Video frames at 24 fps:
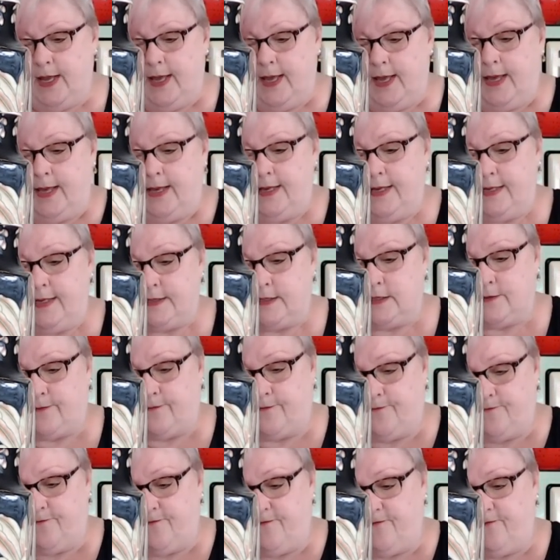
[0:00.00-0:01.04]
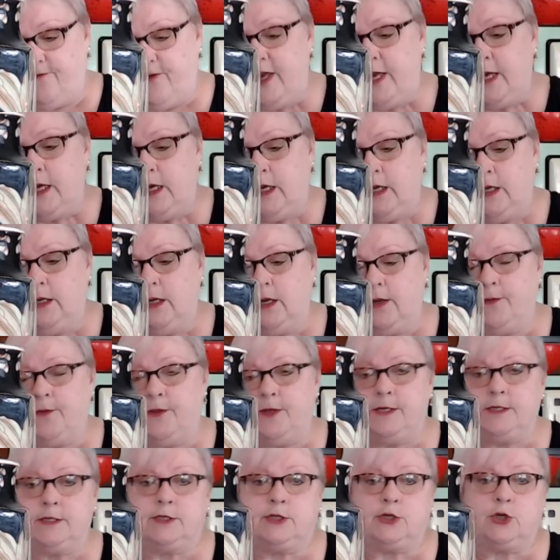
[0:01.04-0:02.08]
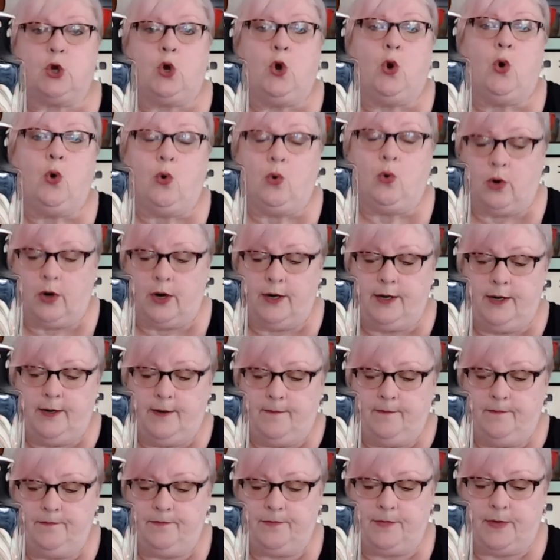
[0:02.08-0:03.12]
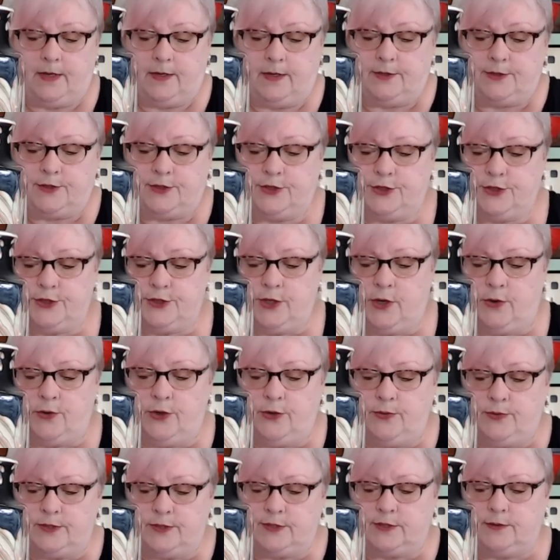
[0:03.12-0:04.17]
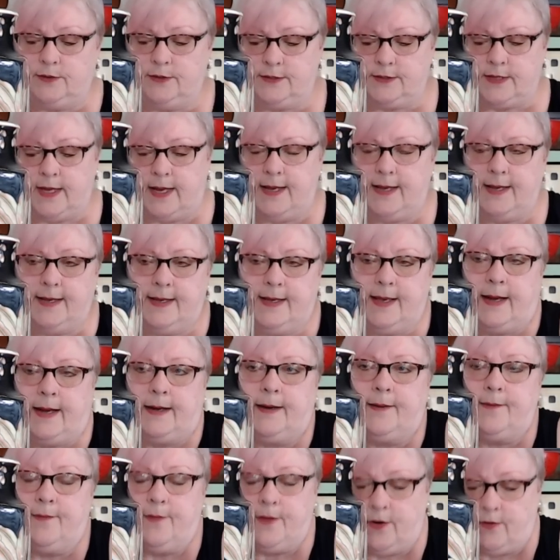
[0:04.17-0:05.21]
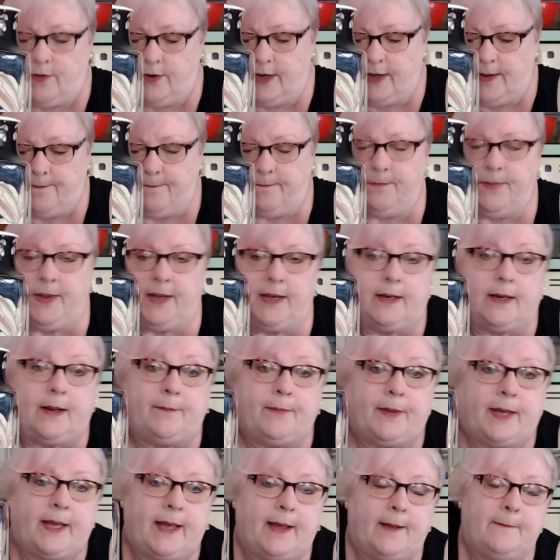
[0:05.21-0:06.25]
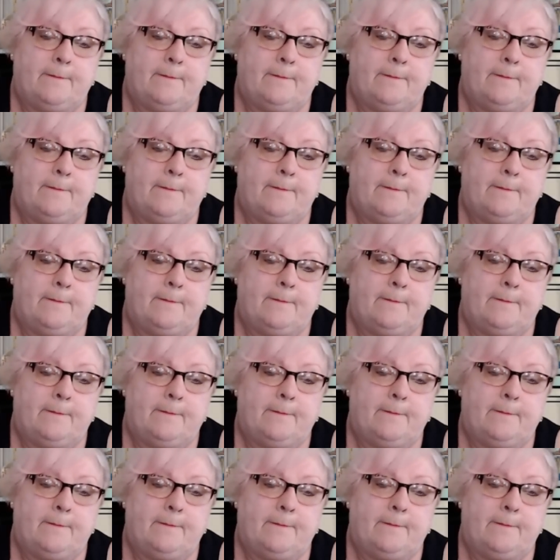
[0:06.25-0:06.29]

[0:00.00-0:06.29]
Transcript: is feed this cord, and I'll show you as soon as I get it in there and can pick it up again.